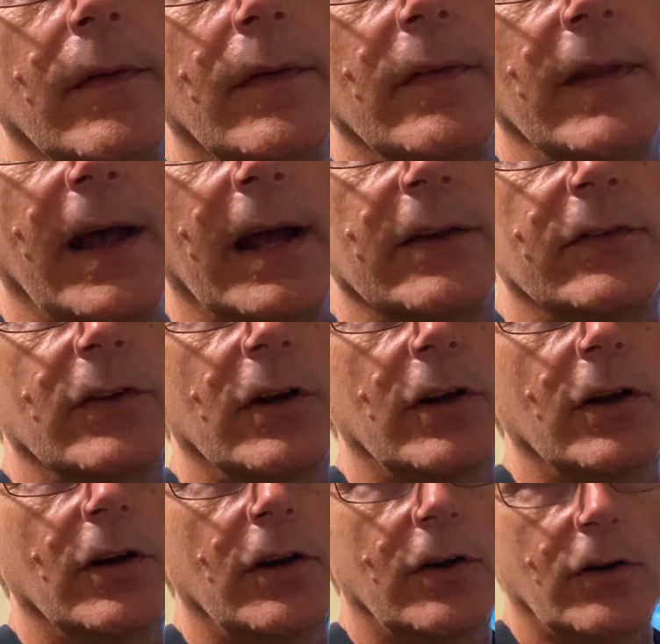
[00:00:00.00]
That's a
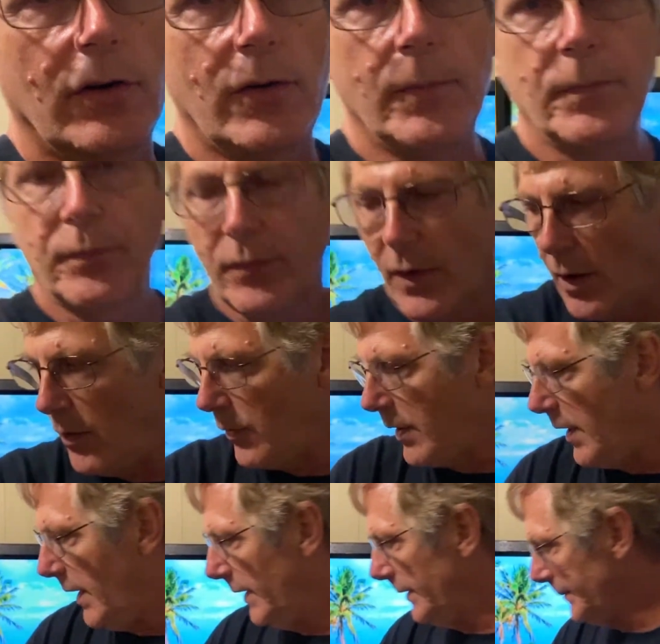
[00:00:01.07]
good girl. Okay.